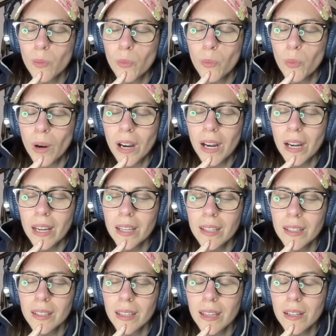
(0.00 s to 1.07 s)
Why
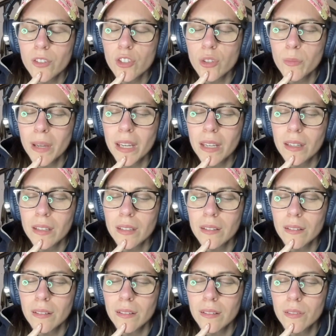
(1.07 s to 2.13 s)
can't you make
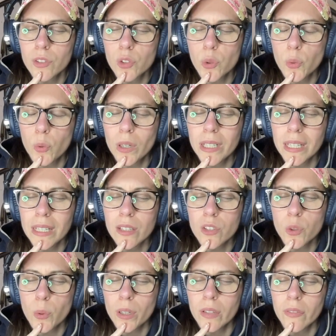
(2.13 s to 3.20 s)
twenty to
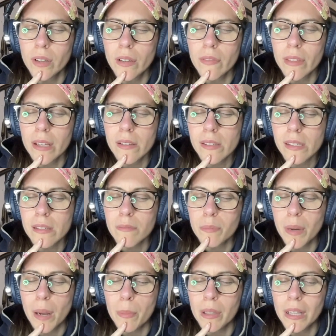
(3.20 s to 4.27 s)
twenty five thousand
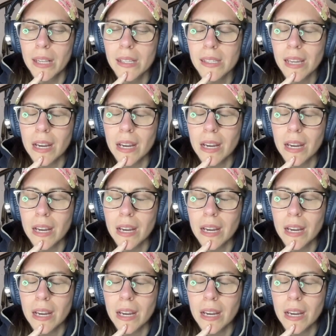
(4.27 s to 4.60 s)
bobbleheads.